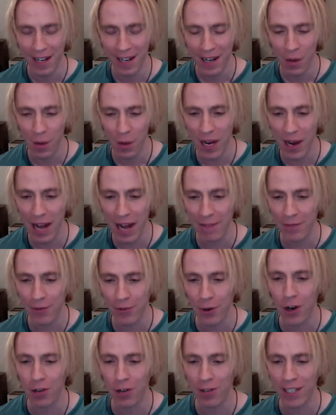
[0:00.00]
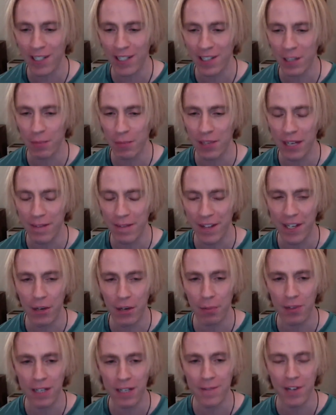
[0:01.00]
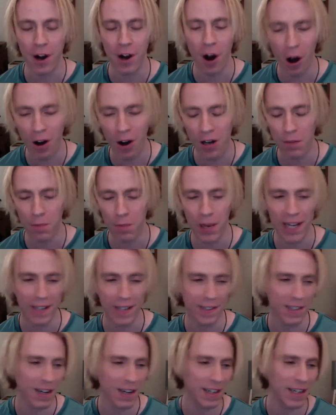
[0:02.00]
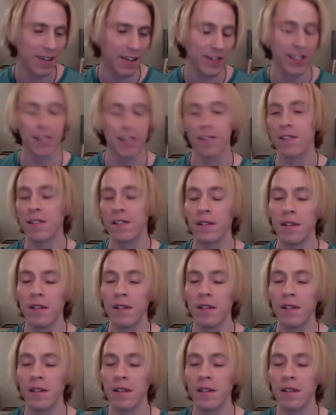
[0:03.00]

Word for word: We have strong reason to believe that your beliefs aren't based on evidence.